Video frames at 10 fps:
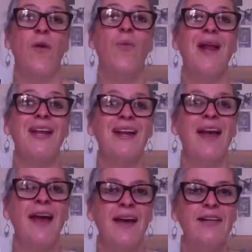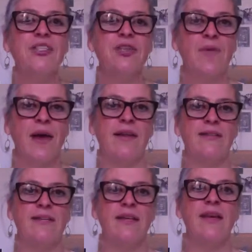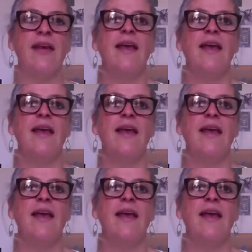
When in actuality,